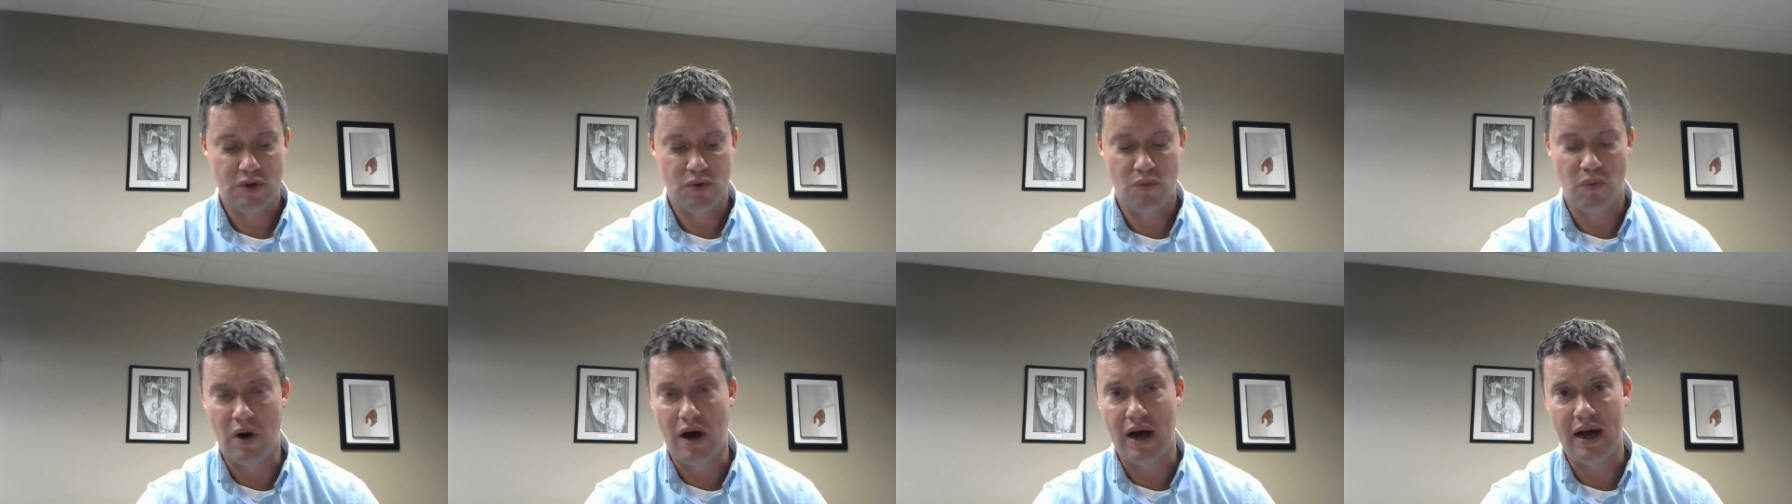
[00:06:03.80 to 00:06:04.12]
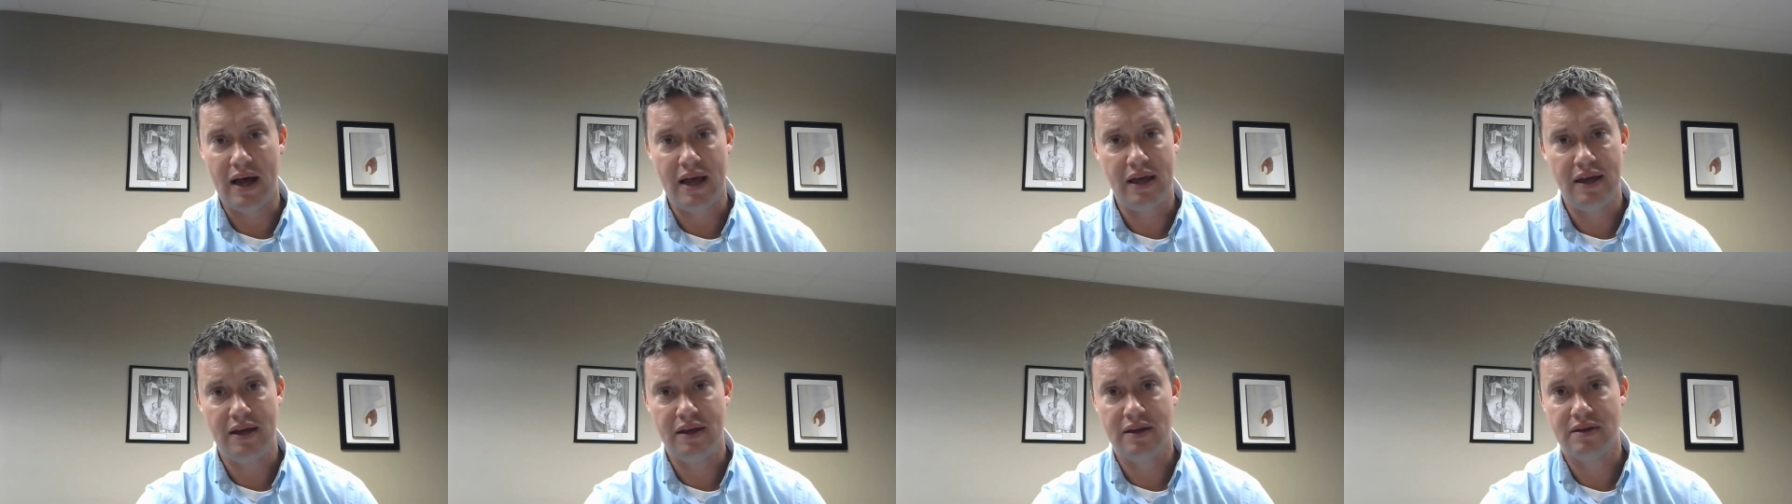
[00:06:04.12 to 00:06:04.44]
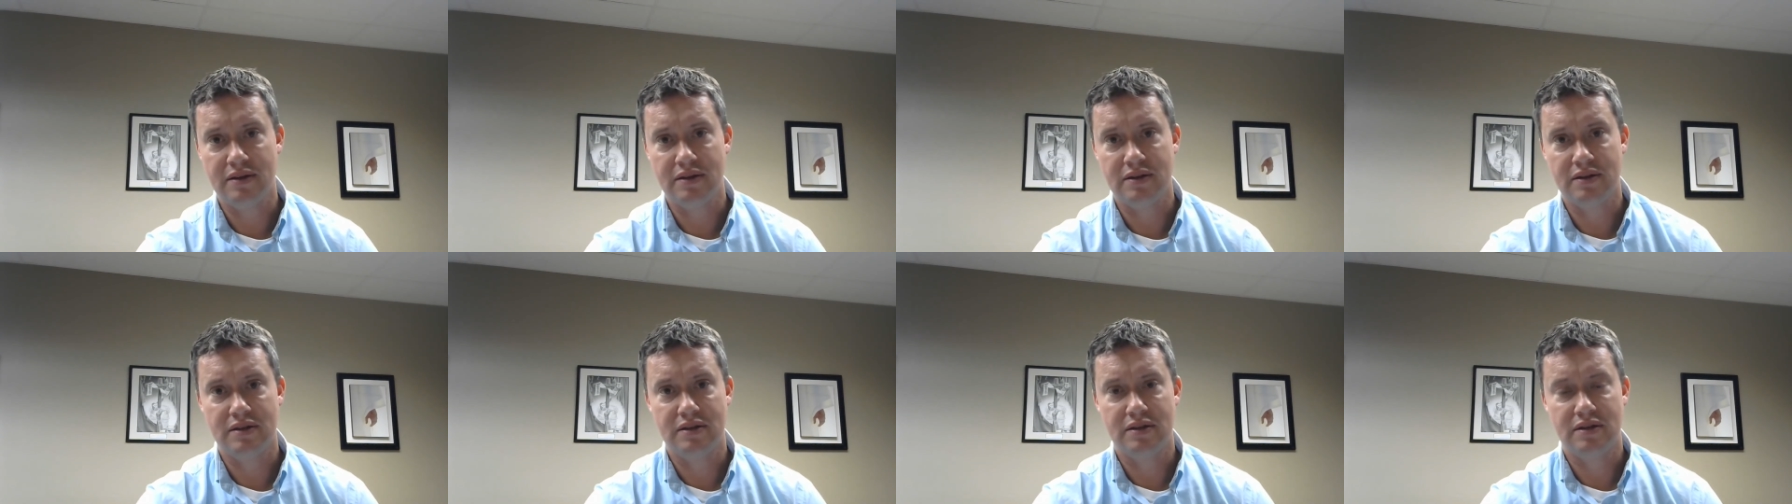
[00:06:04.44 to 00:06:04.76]
Why?
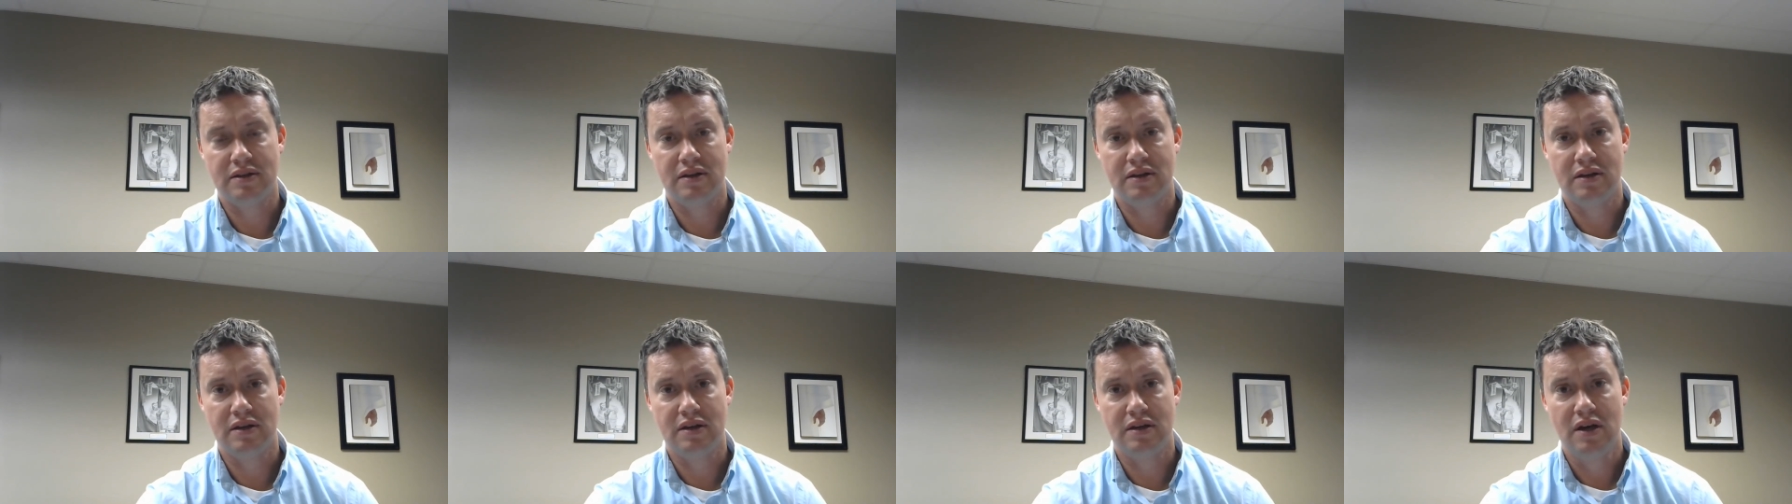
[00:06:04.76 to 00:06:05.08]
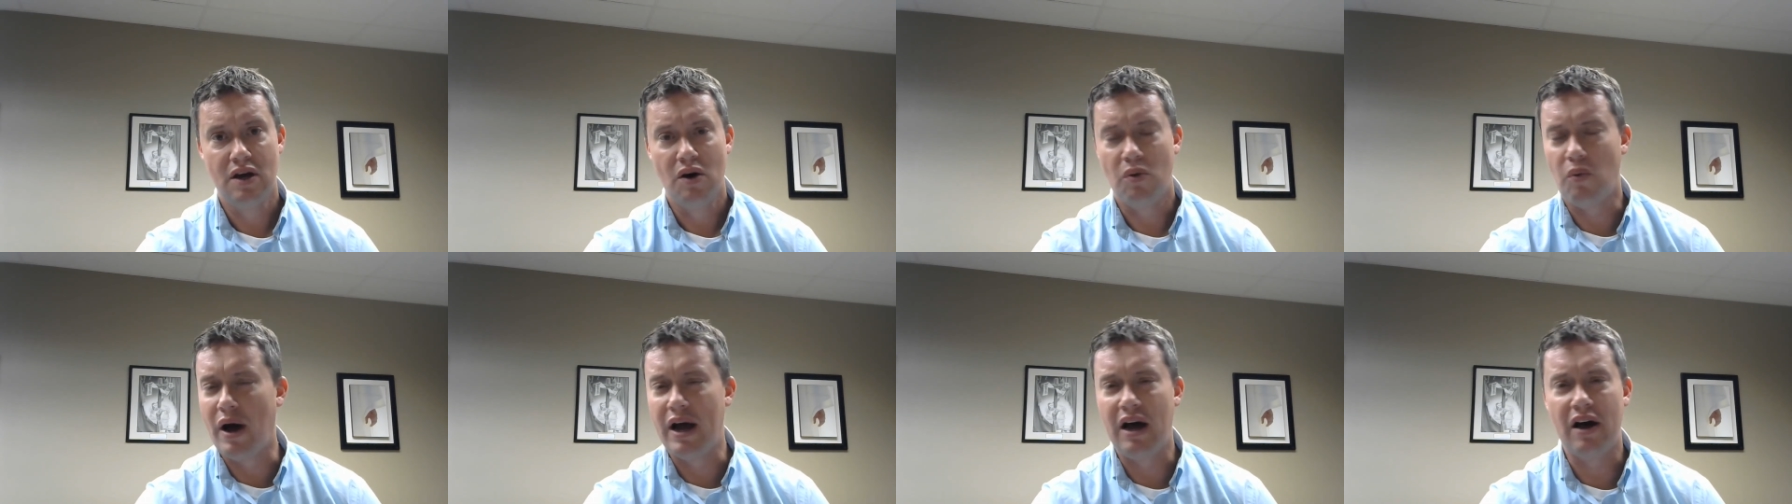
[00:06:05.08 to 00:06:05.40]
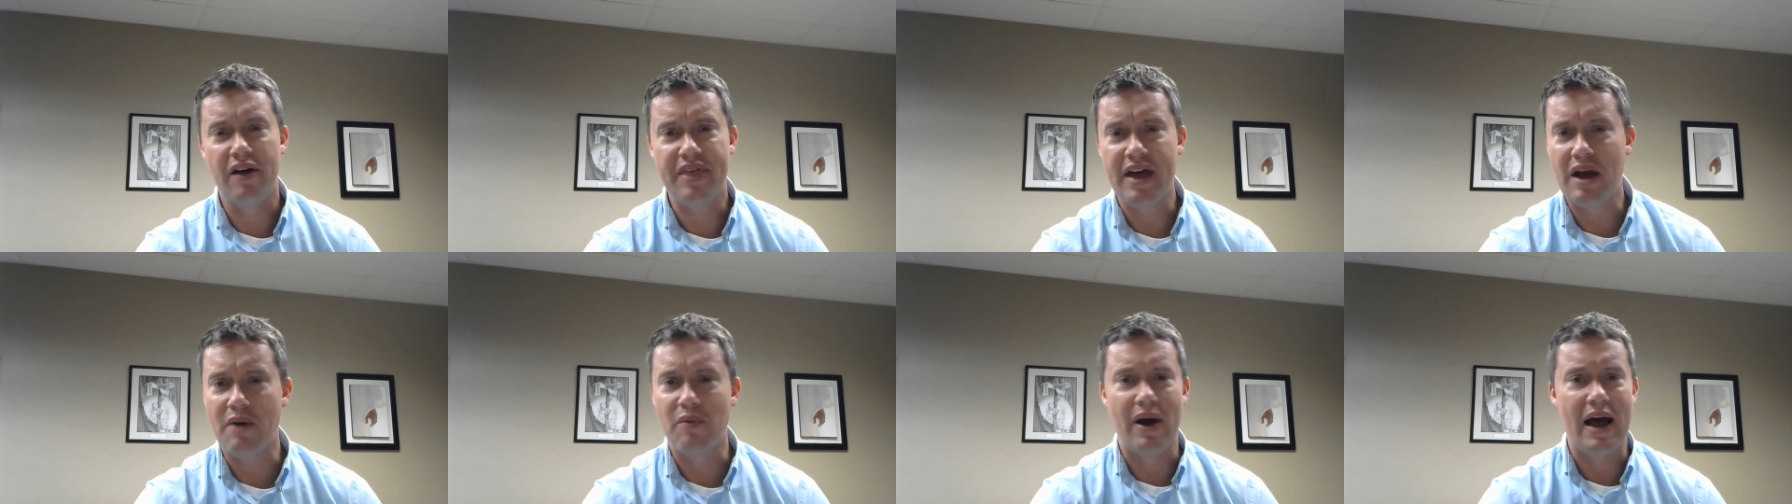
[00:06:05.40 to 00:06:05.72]
Why
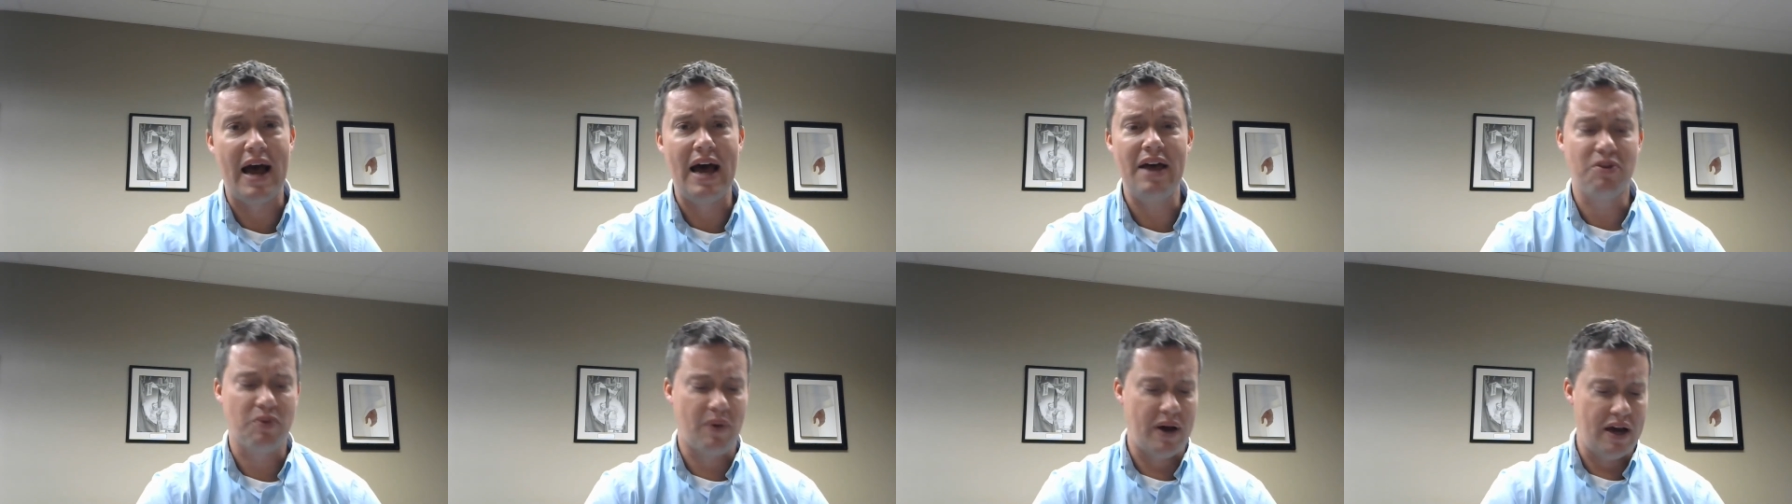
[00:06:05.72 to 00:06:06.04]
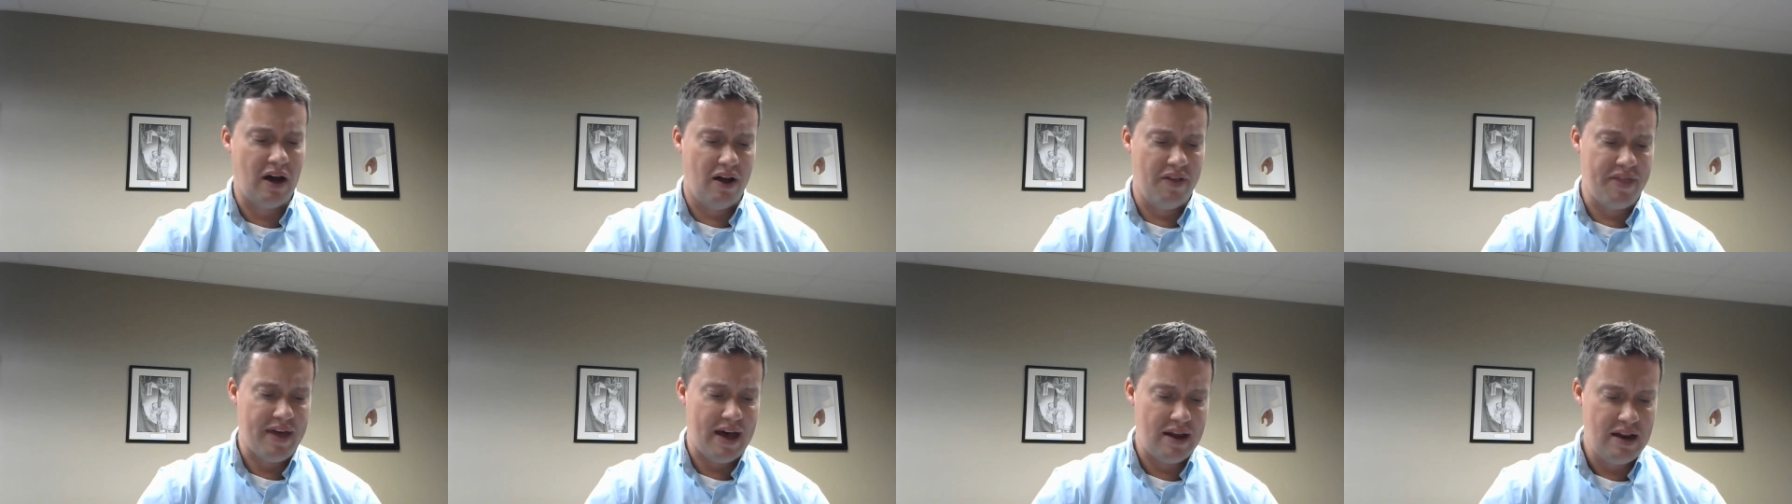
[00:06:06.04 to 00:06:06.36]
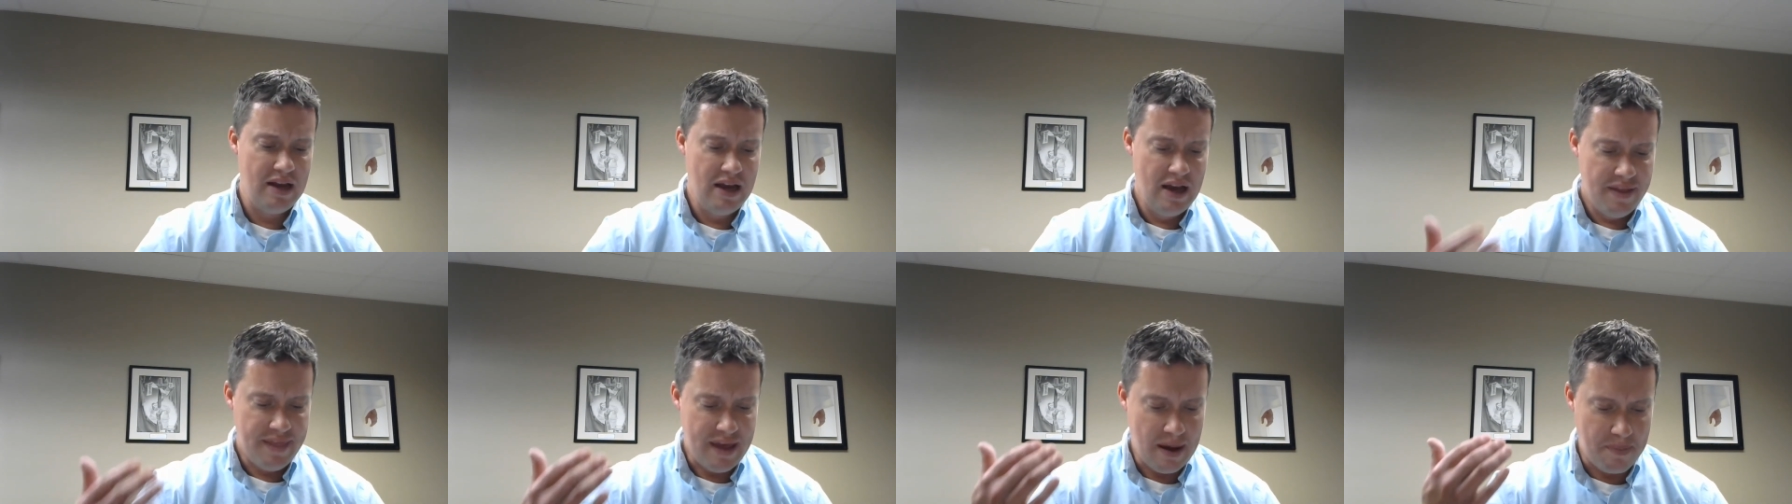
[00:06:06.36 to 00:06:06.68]
all that wrath? Why all
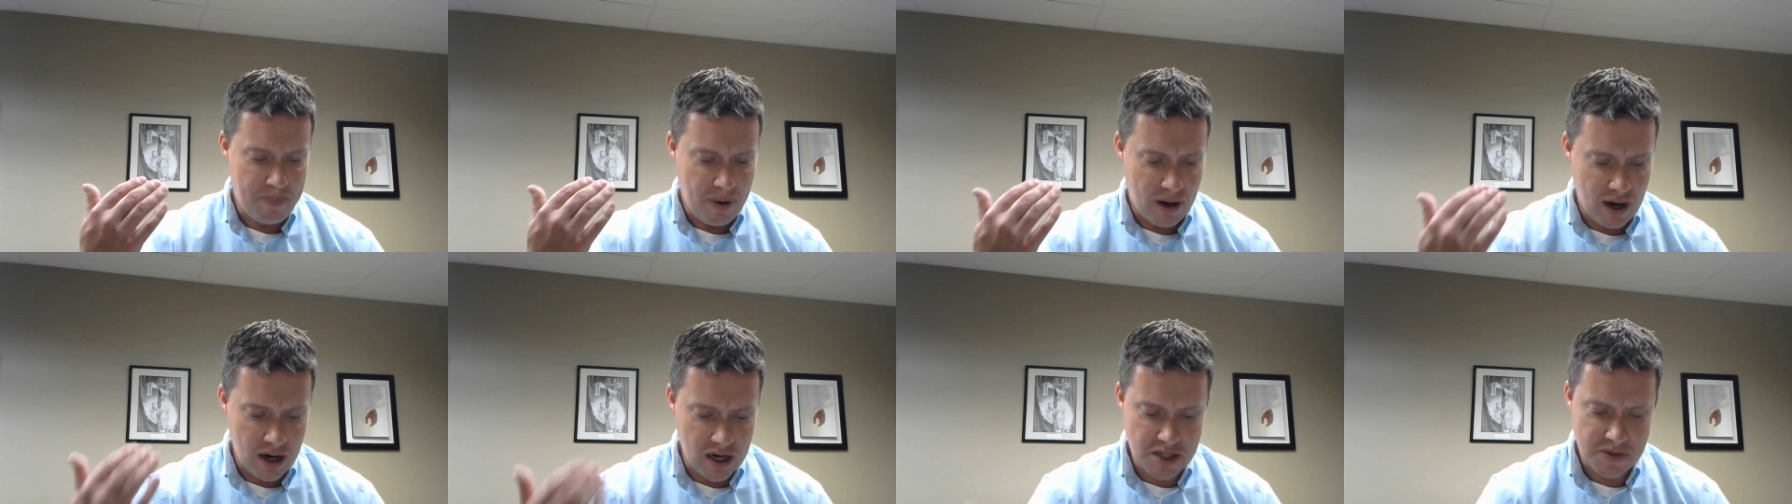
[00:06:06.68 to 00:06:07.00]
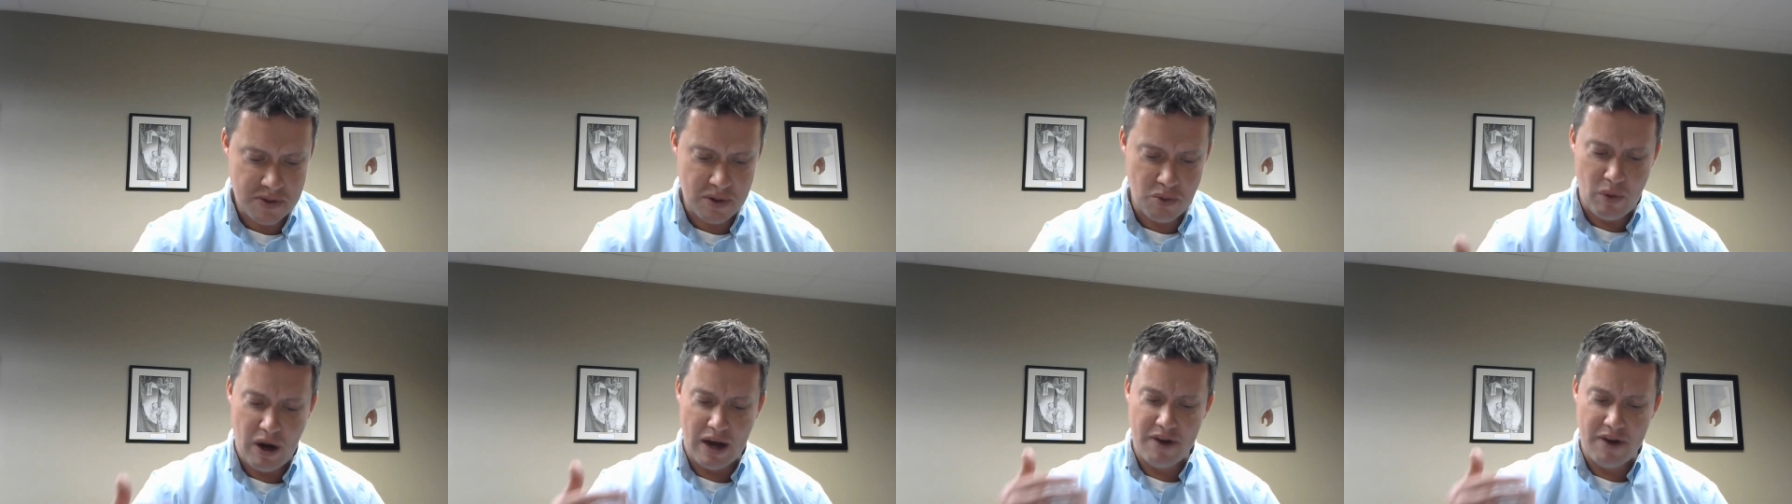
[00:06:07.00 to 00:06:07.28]
that, that punishment?